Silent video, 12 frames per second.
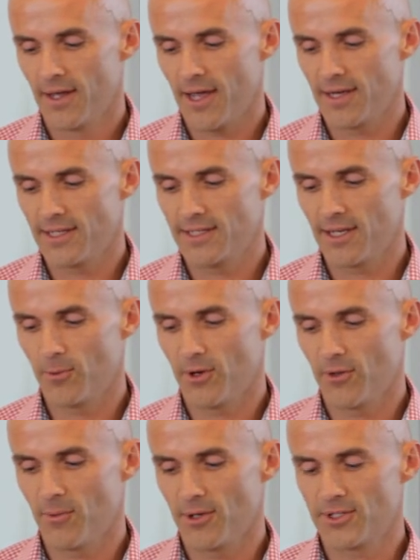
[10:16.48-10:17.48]
And he said,
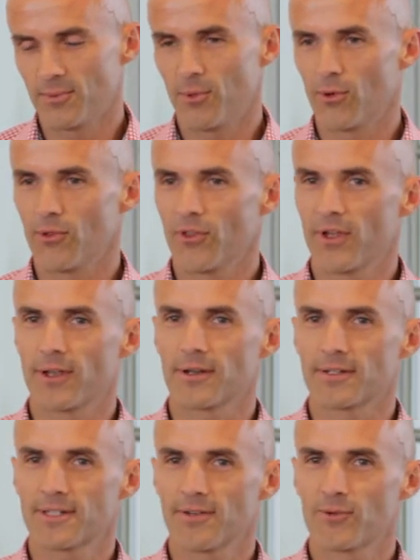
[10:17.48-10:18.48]
well, the most important
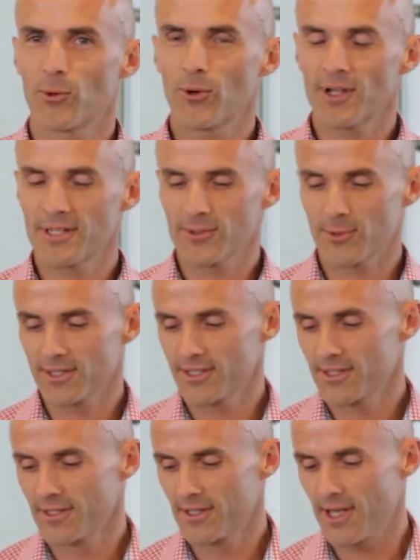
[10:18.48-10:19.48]
thing Steve taught us
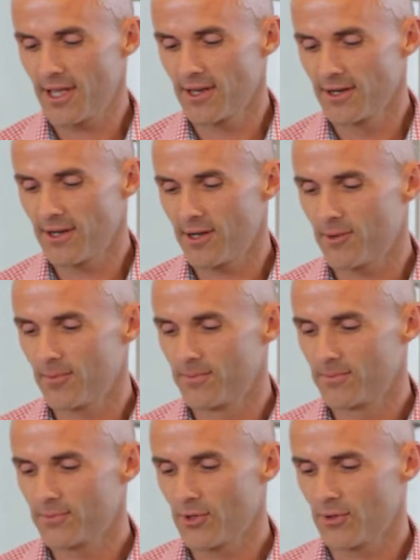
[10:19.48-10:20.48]
was that,
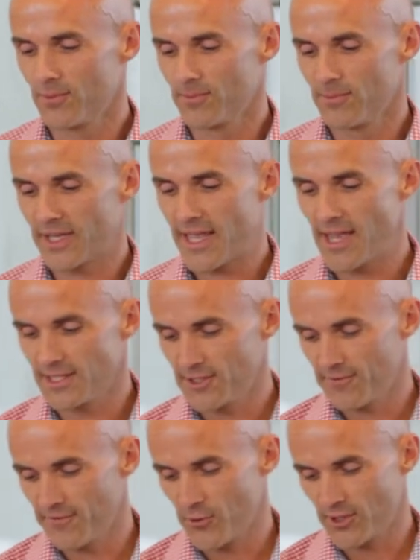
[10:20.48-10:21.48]
um, you know, the key is
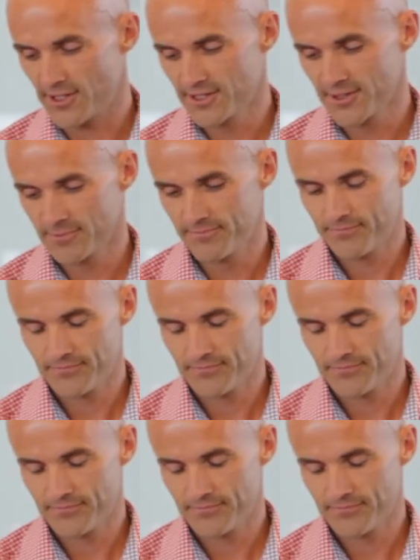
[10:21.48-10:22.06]
to focus.